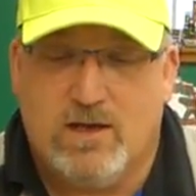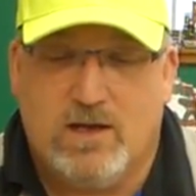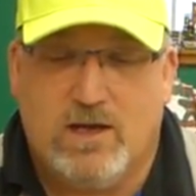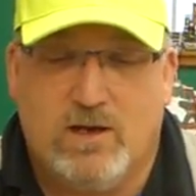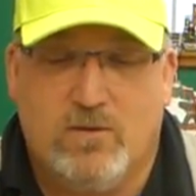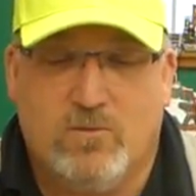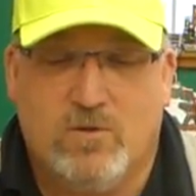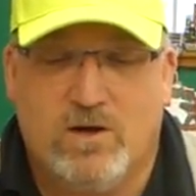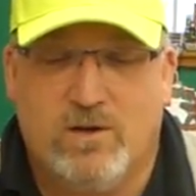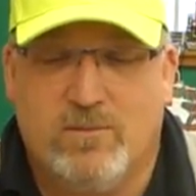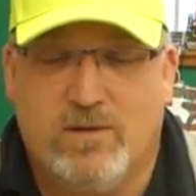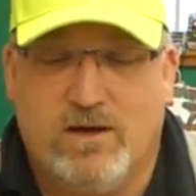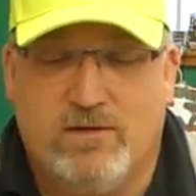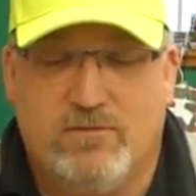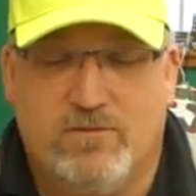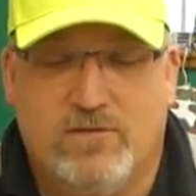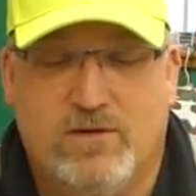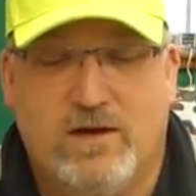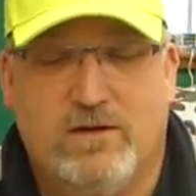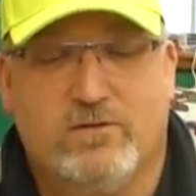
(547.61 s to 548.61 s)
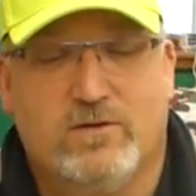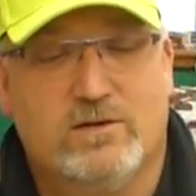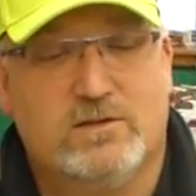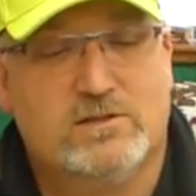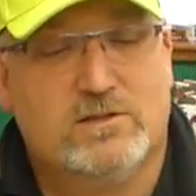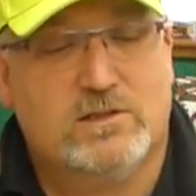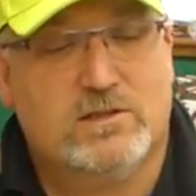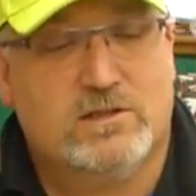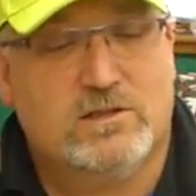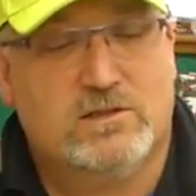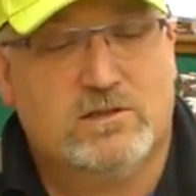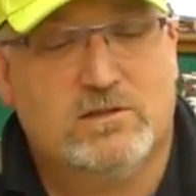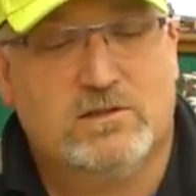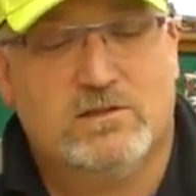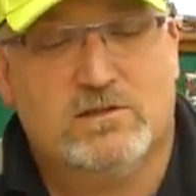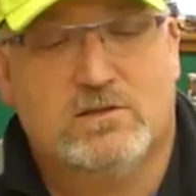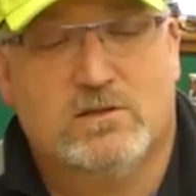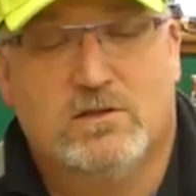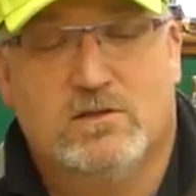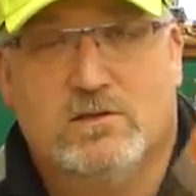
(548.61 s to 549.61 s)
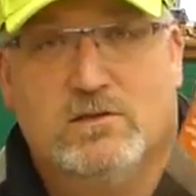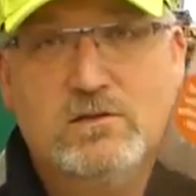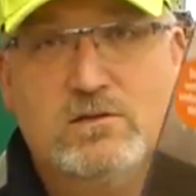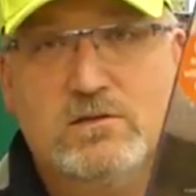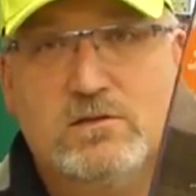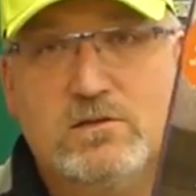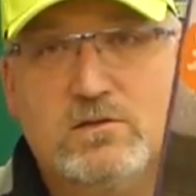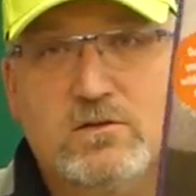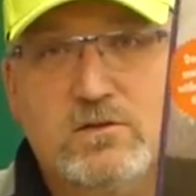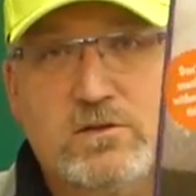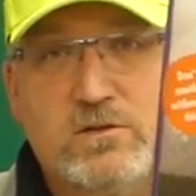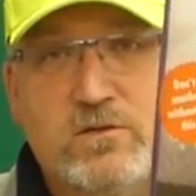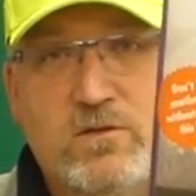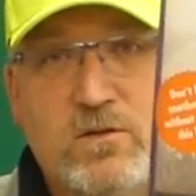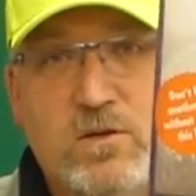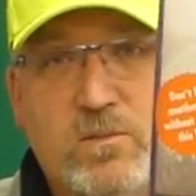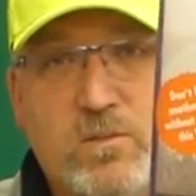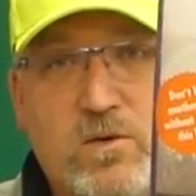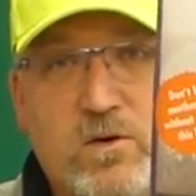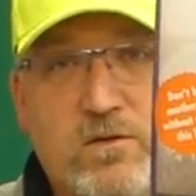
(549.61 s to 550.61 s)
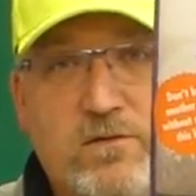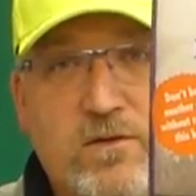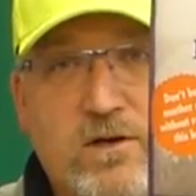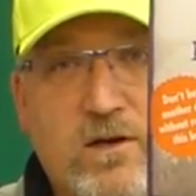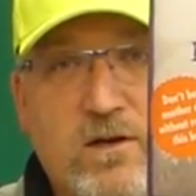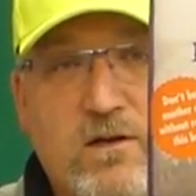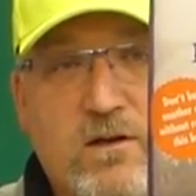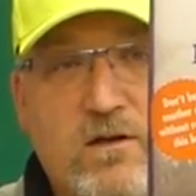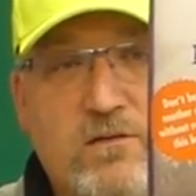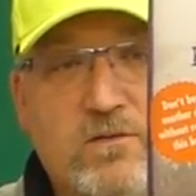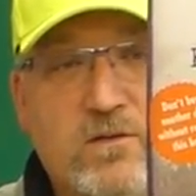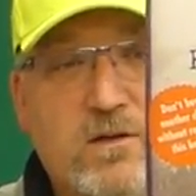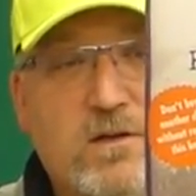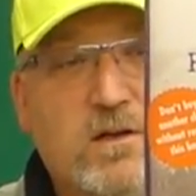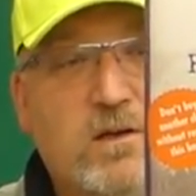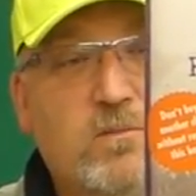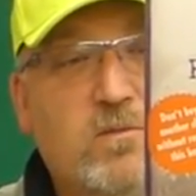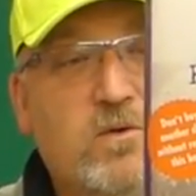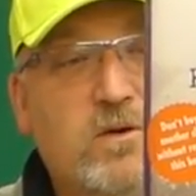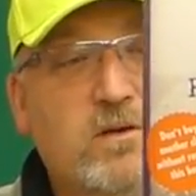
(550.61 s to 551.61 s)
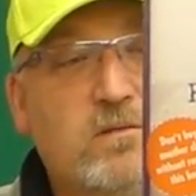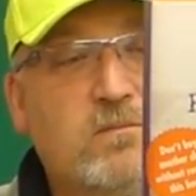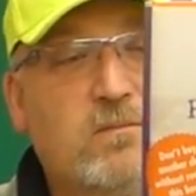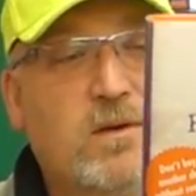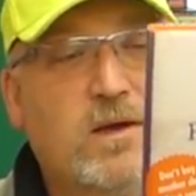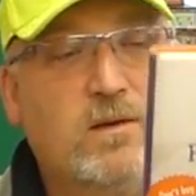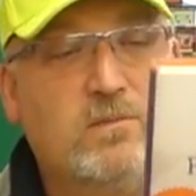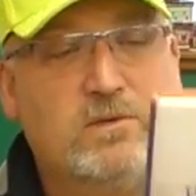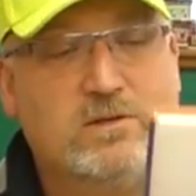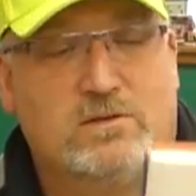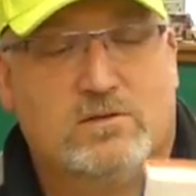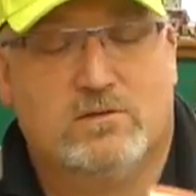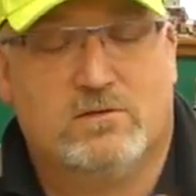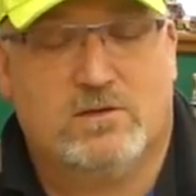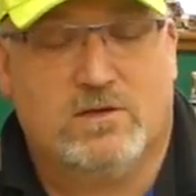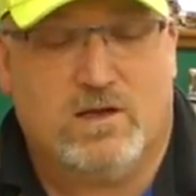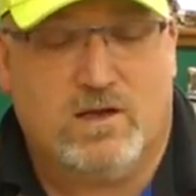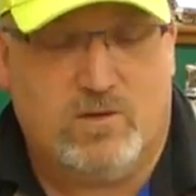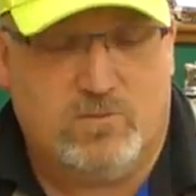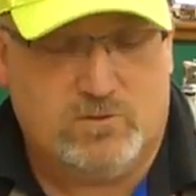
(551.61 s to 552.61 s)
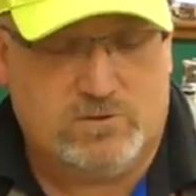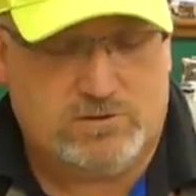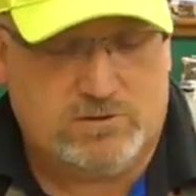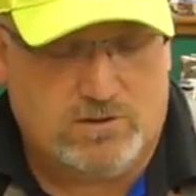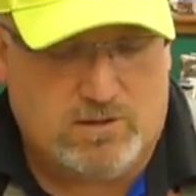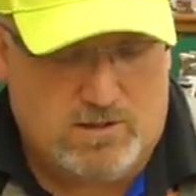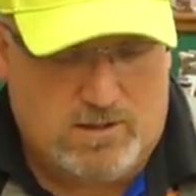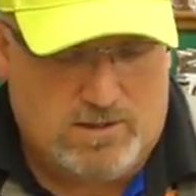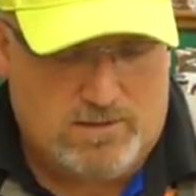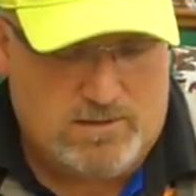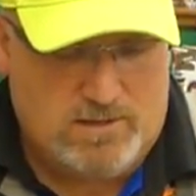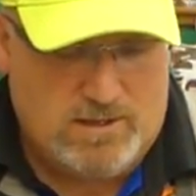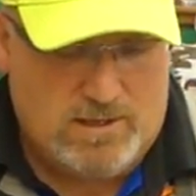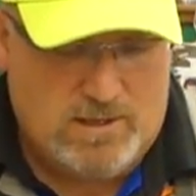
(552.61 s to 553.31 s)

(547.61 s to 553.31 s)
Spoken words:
and one of my favorites is Search for the Perfect Golf Club, written by Mr. Tom Wishon.